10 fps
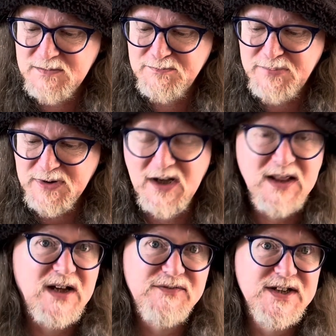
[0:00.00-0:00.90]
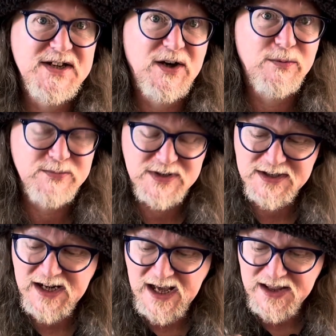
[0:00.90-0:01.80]
But I love this album to
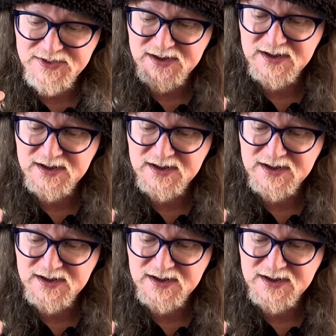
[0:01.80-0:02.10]
death.